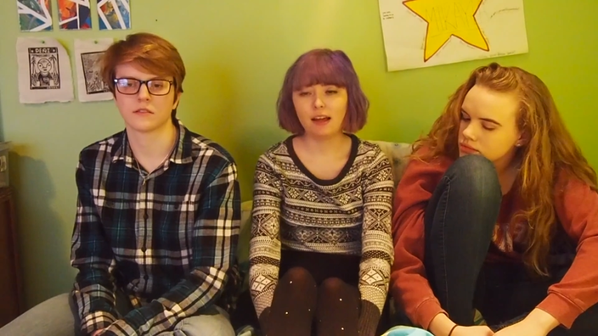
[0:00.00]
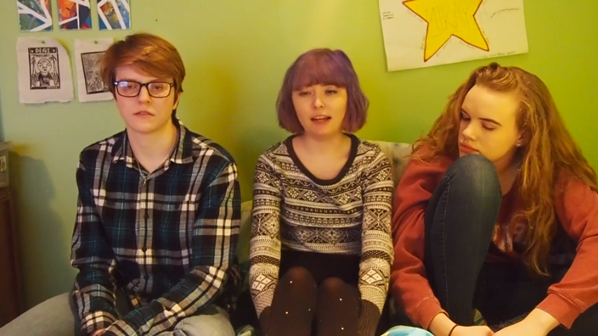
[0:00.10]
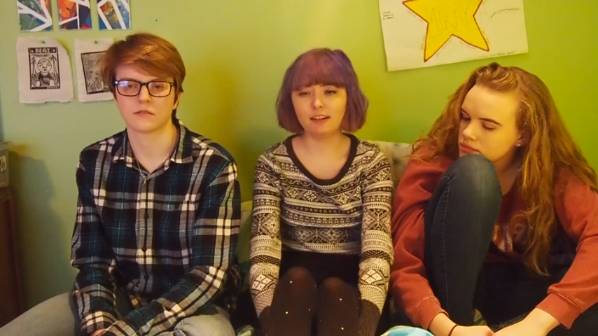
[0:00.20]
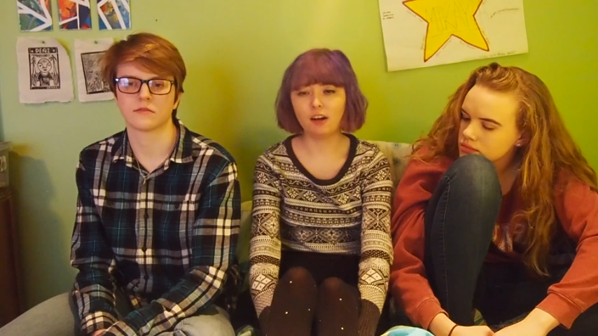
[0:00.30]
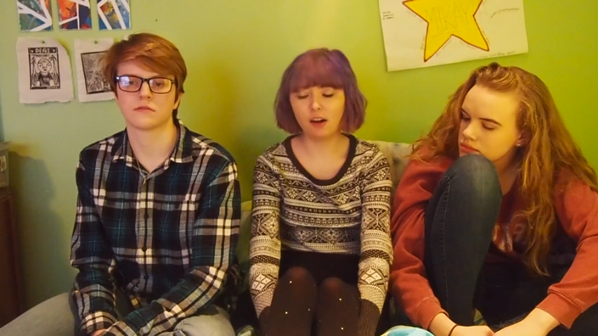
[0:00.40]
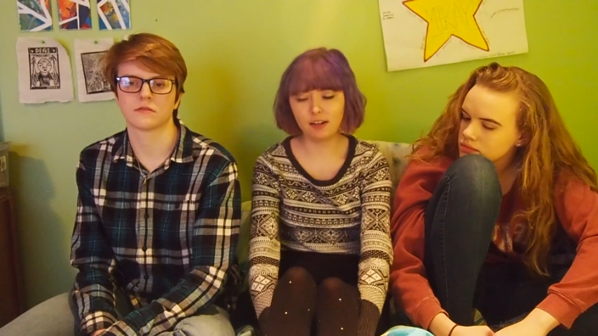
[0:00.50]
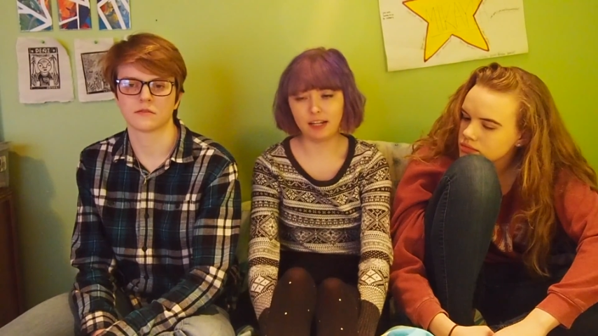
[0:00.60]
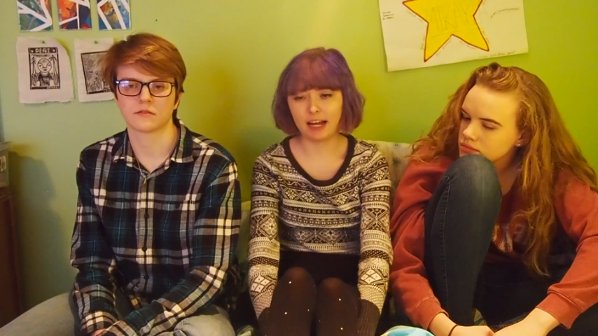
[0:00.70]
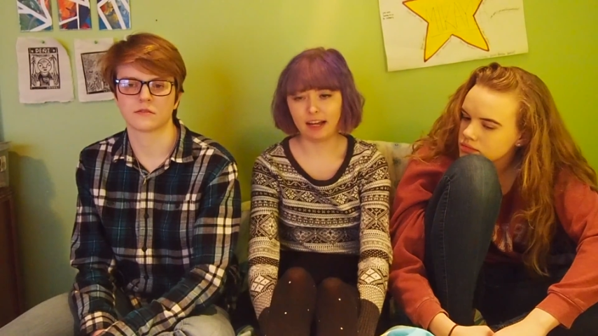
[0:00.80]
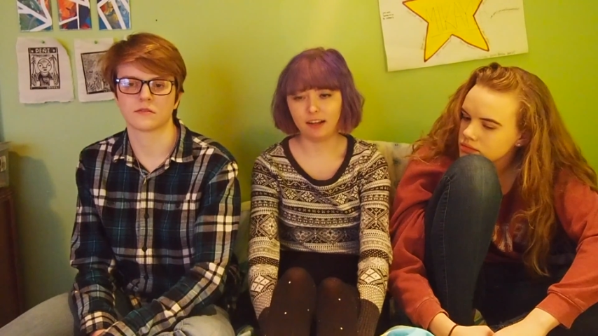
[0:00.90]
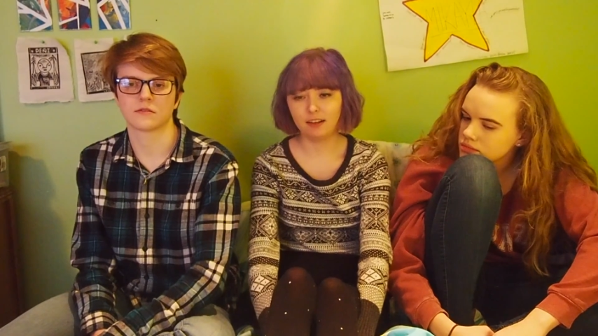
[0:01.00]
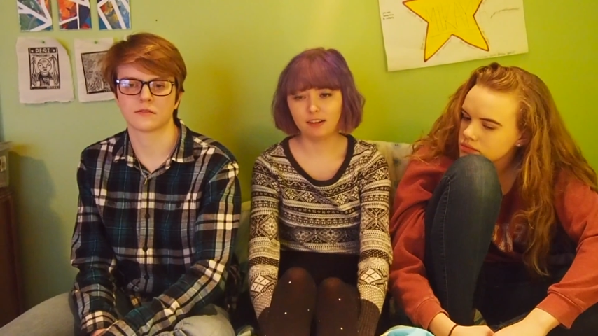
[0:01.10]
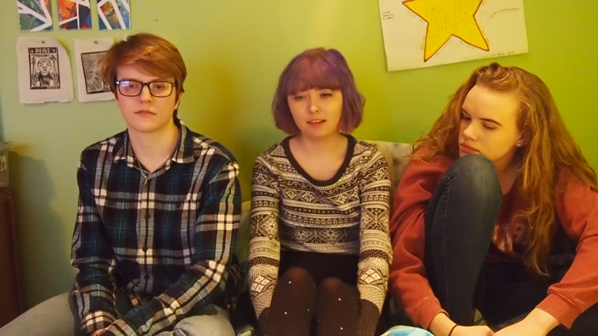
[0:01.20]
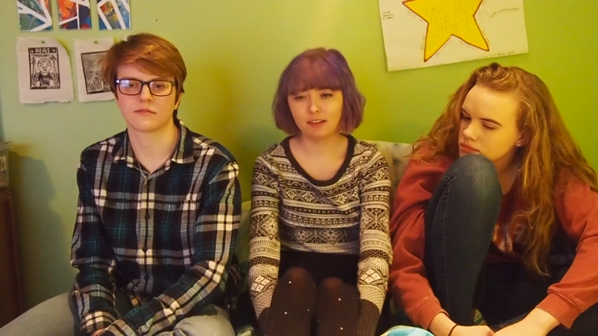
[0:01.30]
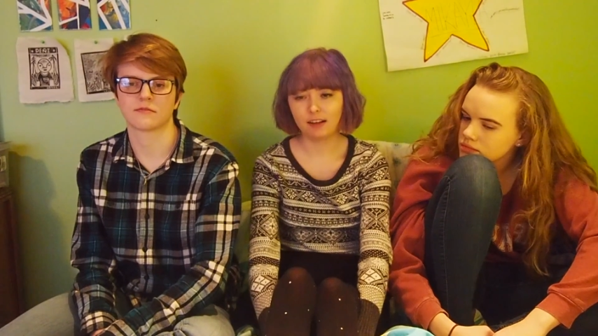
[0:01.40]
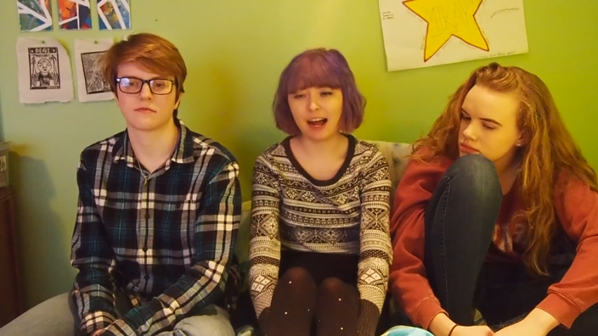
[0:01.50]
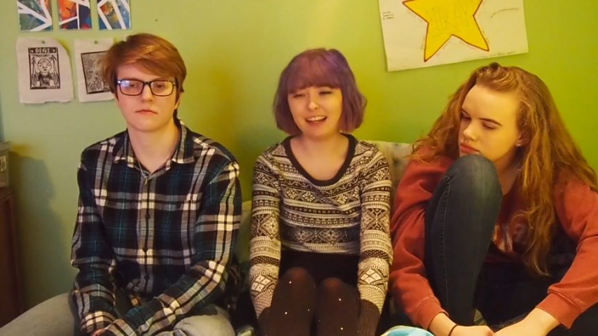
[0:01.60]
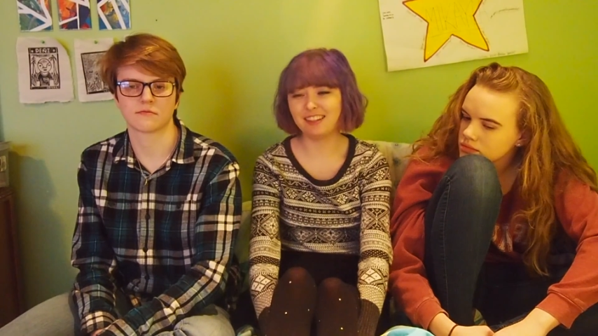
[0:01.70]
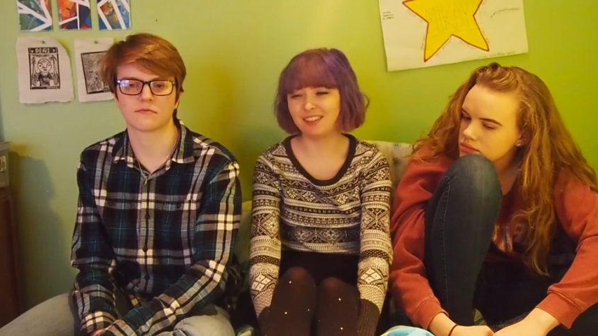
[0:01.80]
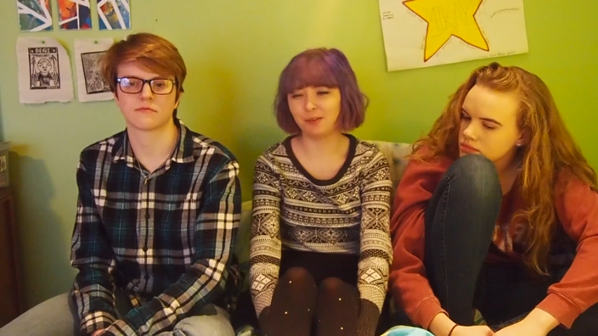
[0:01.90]
Speaker 1: And Kanye, I
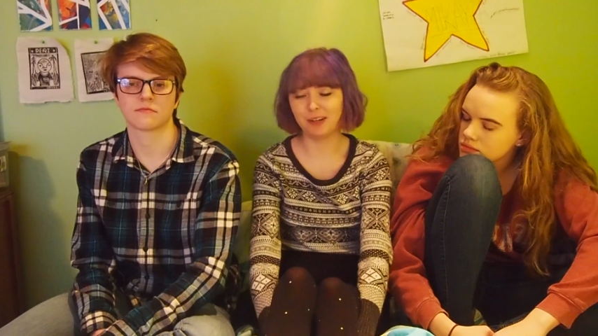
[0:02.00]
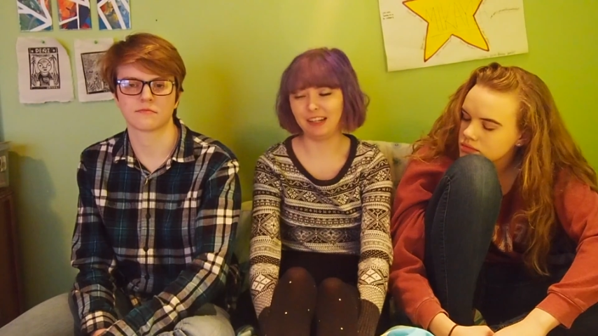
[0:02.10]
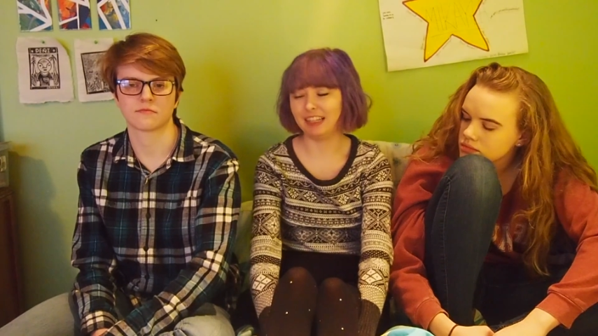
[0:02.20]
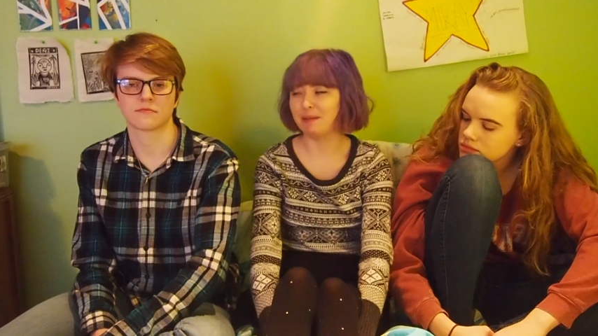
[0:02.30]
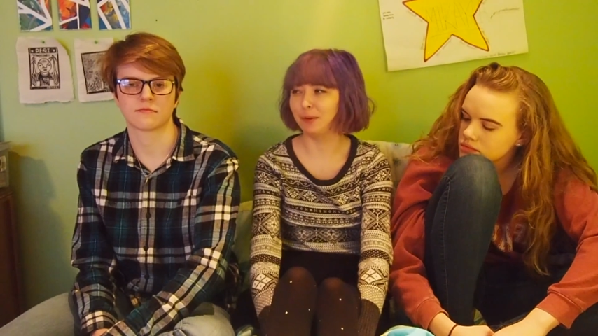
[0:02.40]
just don't want to get that